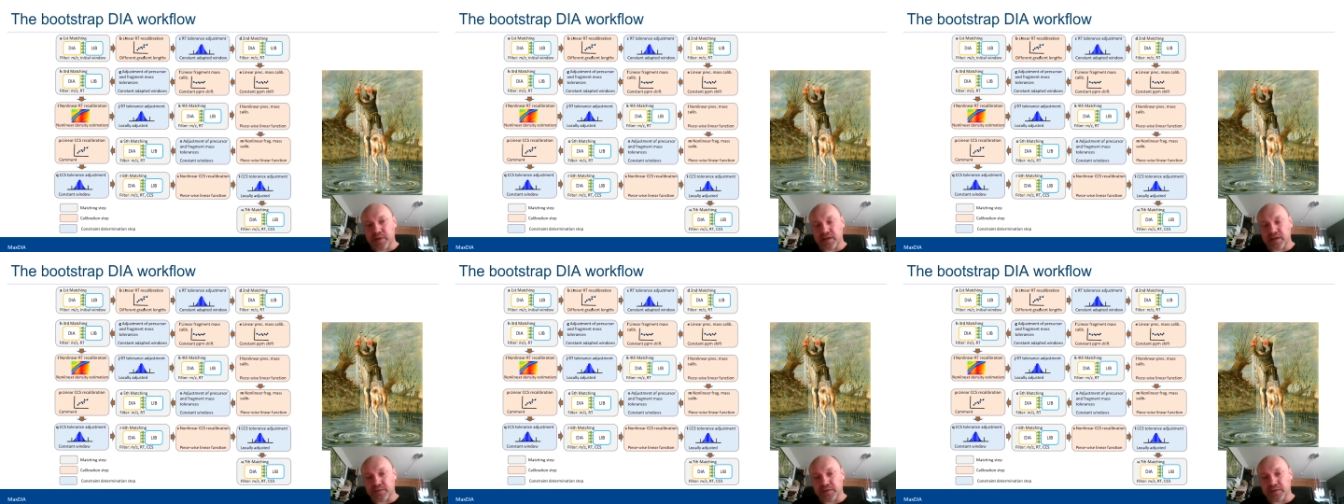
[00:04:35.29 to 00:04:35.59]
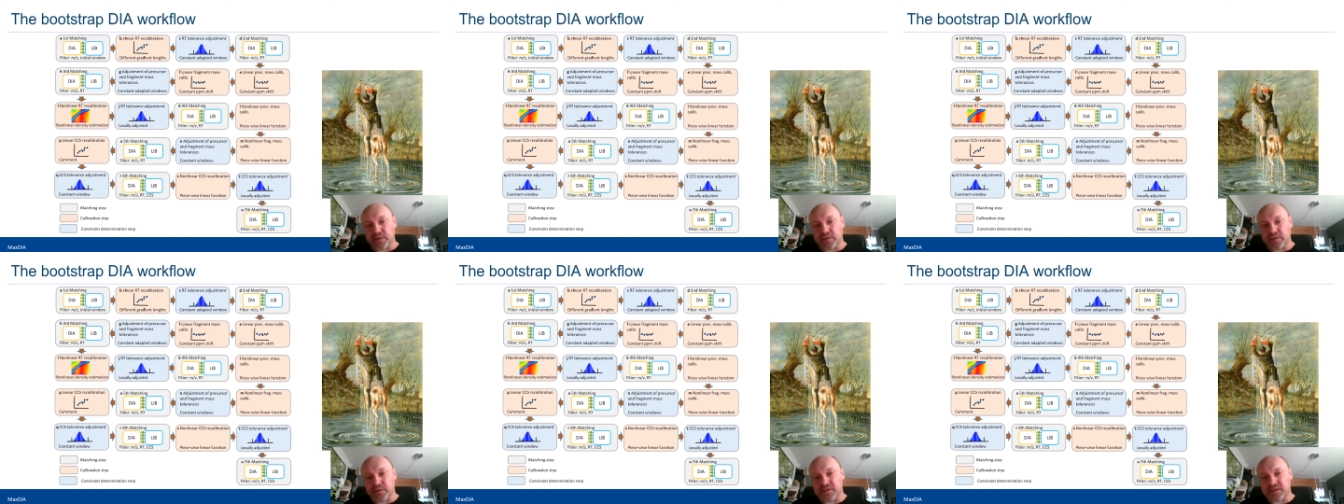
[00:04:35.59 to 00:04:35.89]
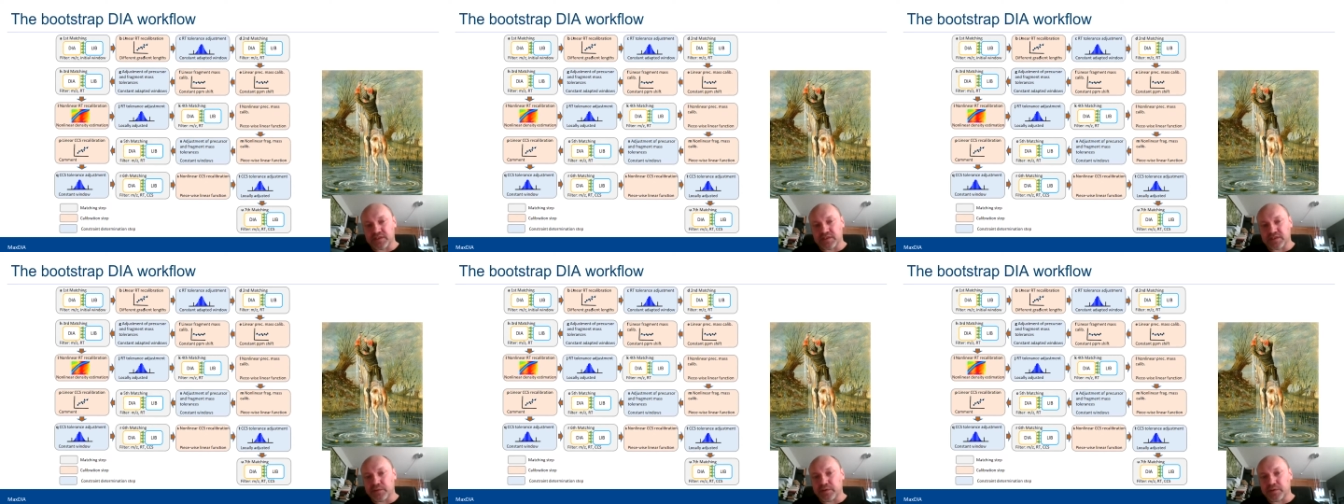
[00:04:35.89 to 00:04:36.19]
but we do a
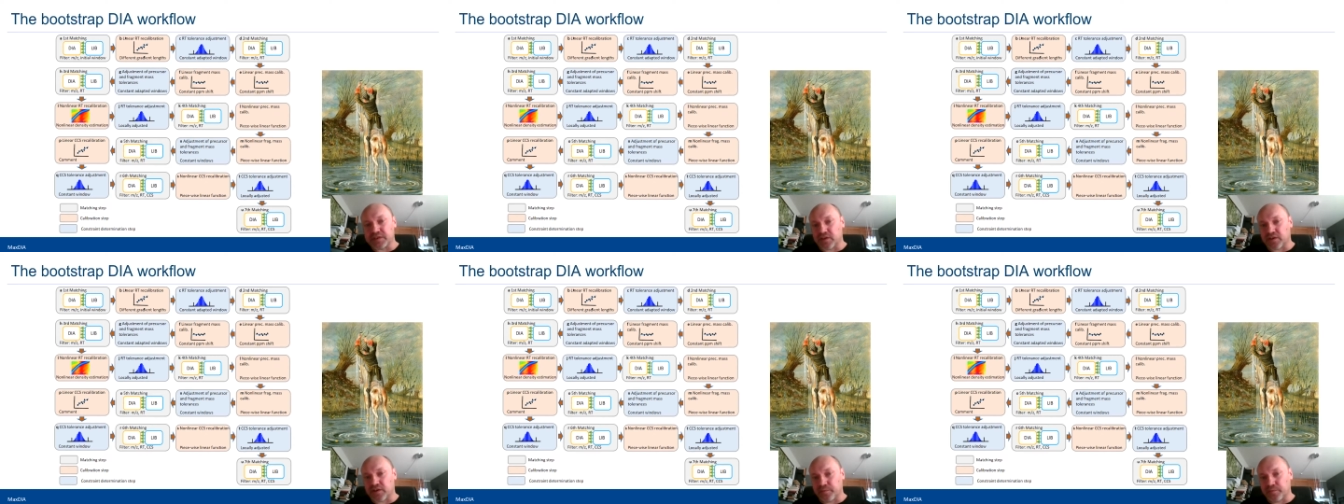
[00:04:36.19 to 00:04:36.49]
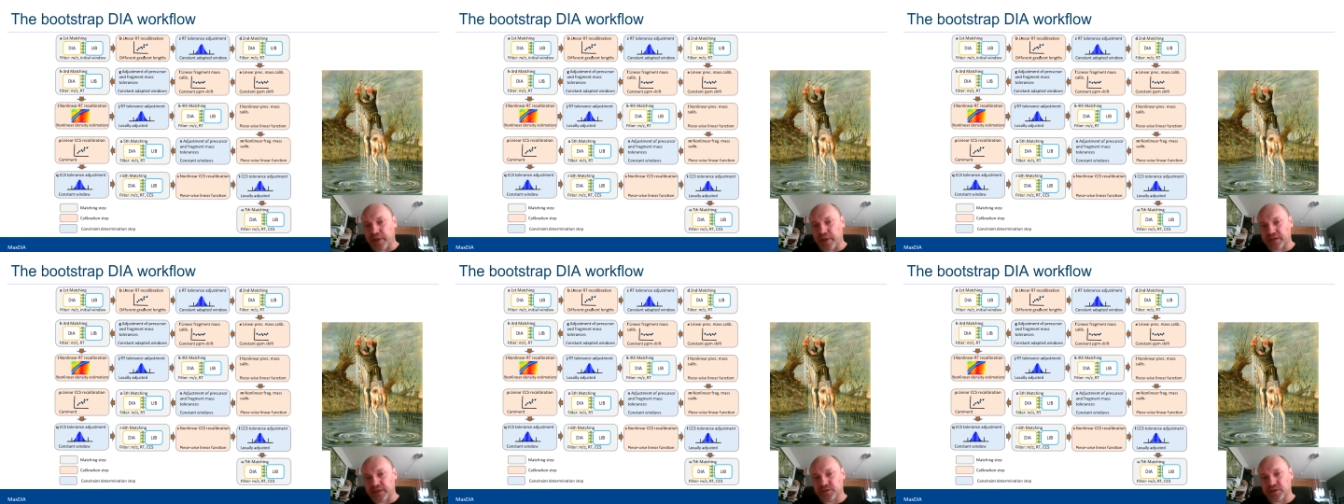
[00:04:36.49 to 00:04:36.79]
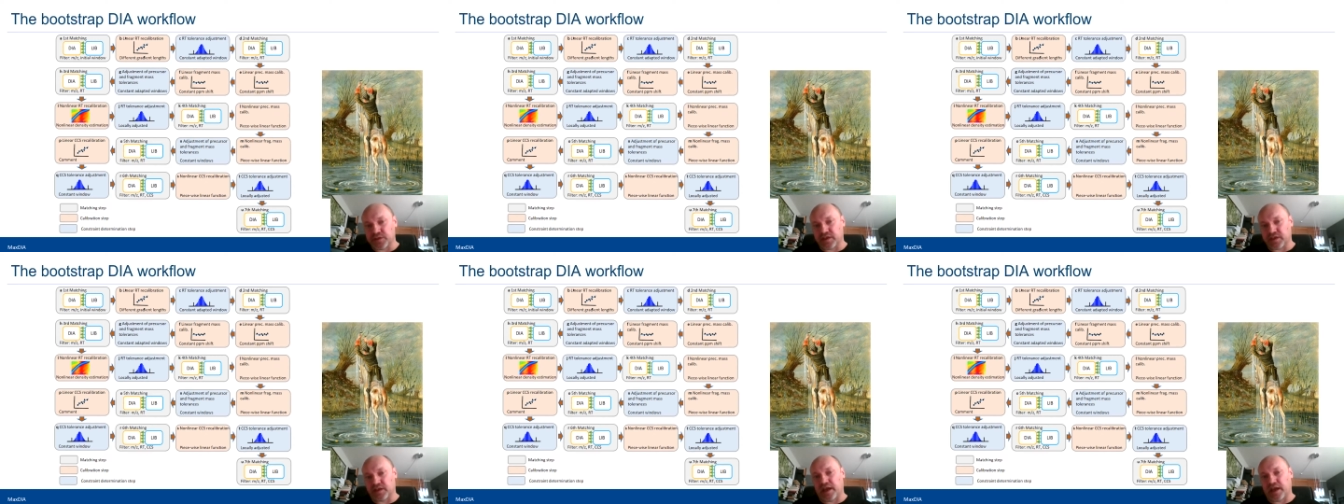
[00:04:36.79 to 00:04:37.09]
series of
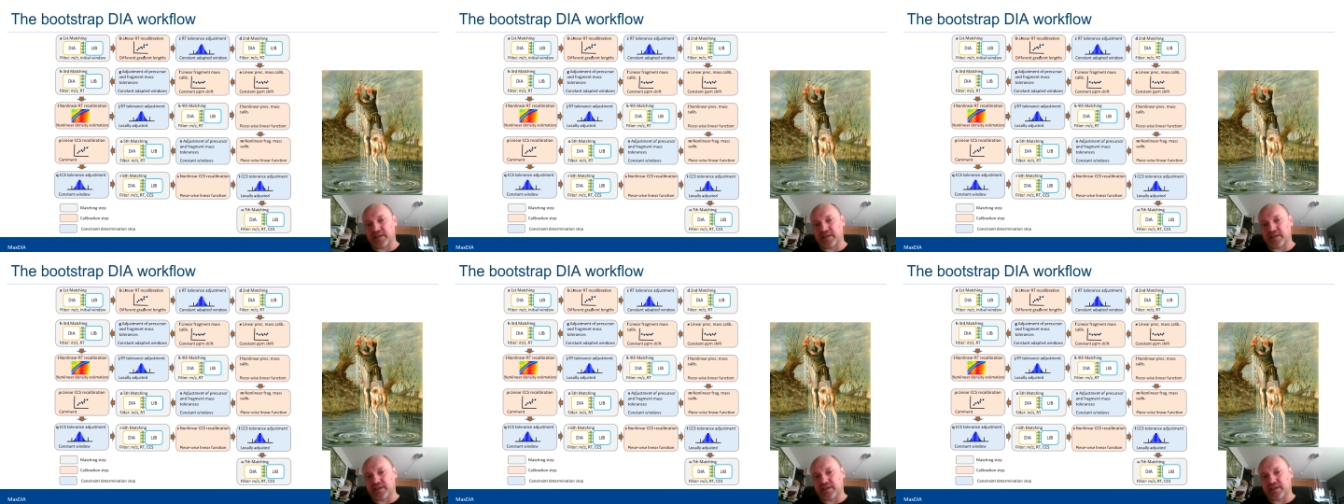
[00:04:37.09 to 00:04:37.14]
matching.